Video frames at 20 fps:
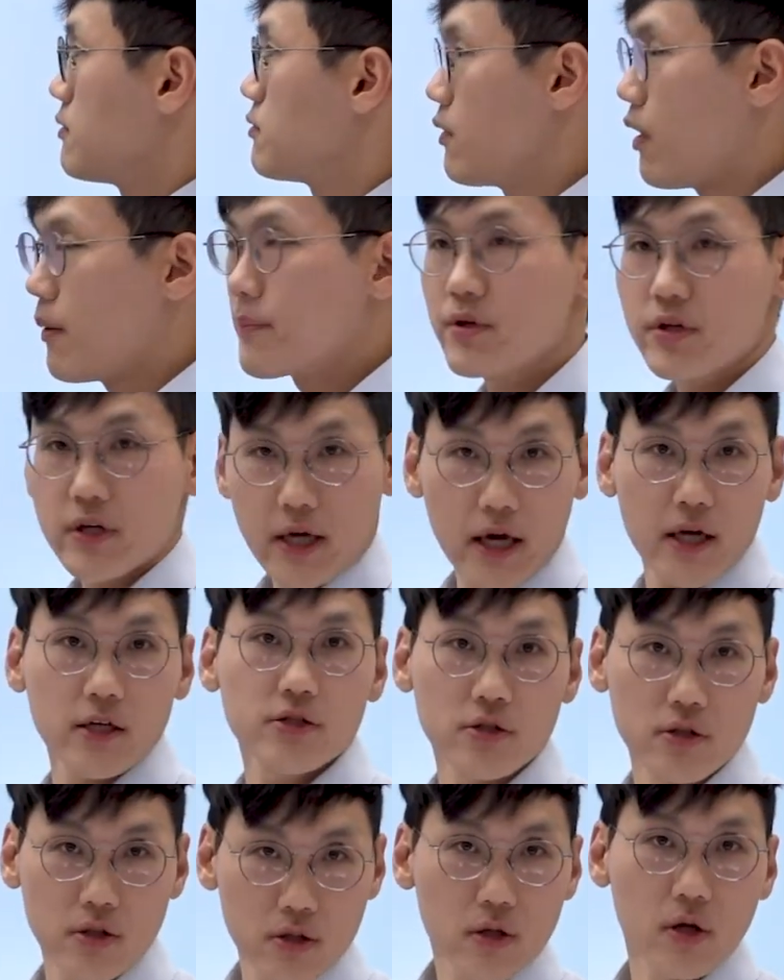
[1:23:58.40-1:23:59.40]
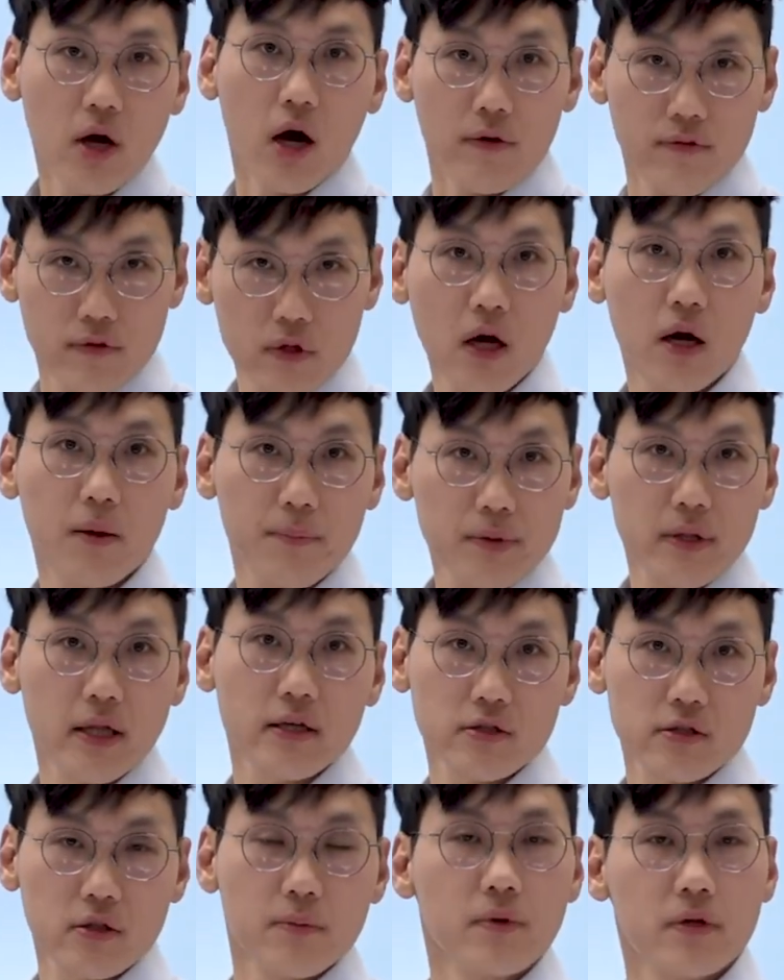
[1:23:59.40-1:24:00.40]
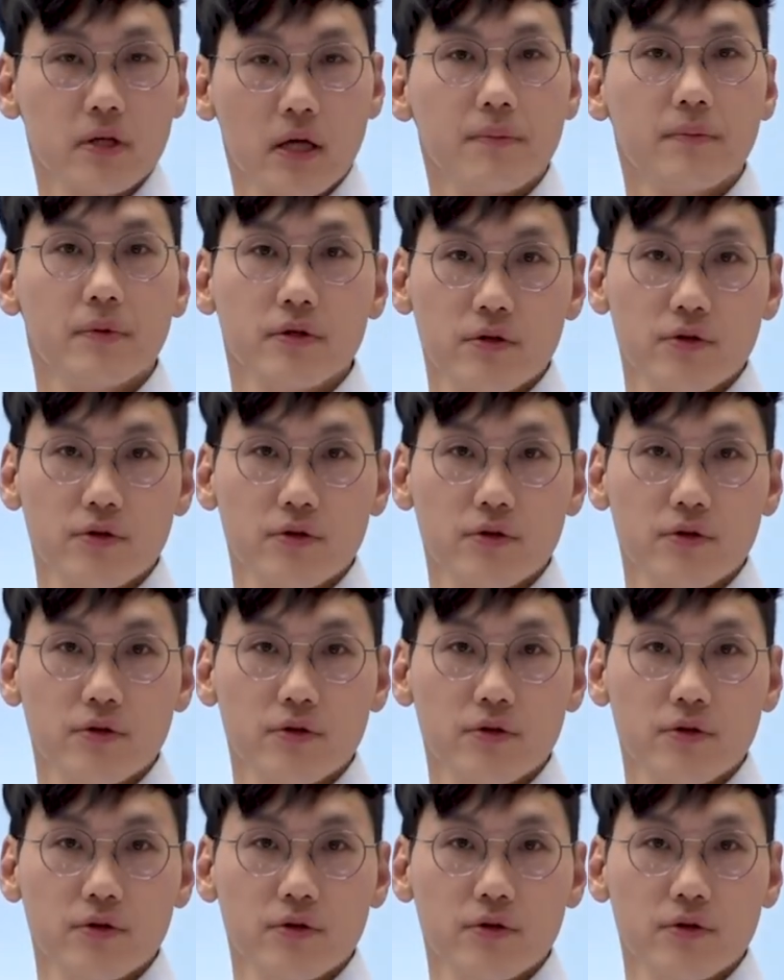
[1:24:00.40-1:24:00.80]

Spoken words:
application of a complex number can be